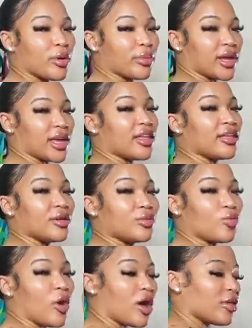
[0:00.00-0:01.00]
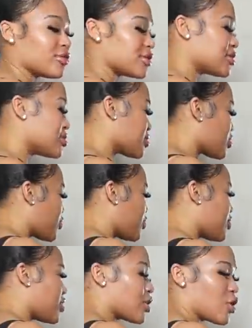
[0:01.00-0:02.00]
moment, and while I was
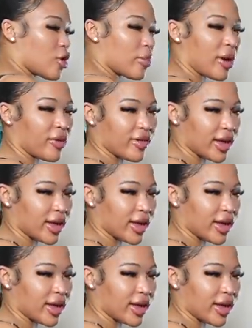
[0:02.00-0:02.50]
finna go on my